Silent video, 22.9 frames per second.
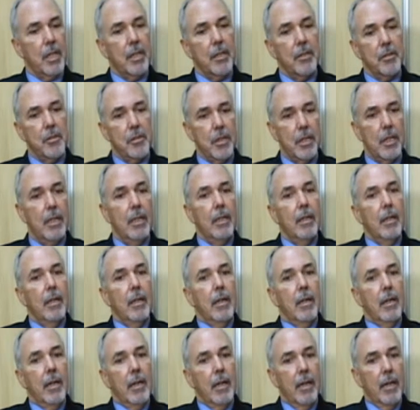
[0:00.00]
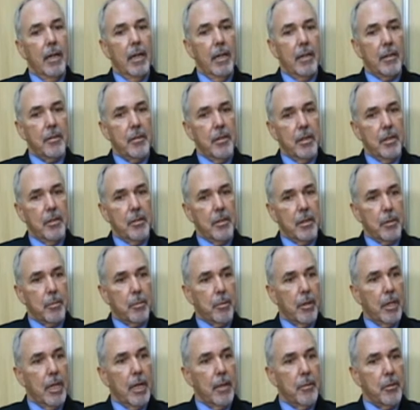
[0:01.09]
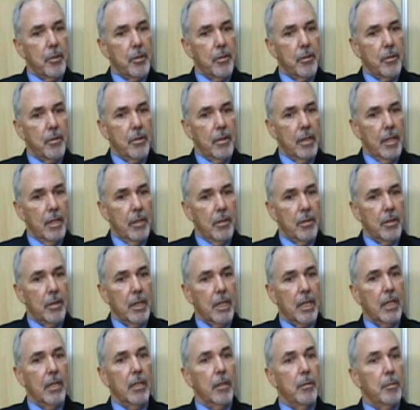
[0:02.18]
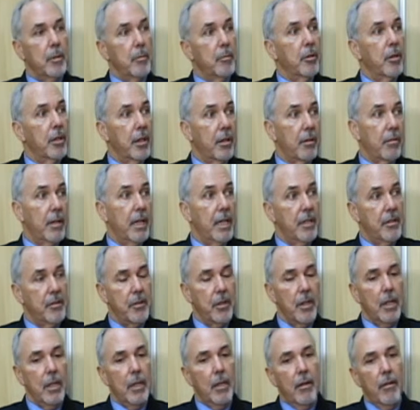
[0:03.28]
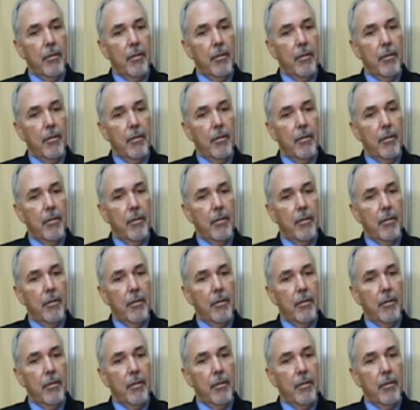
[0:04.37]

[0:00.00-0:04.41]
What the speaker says: You can see x86 perhaps enjoying a little bit more threads,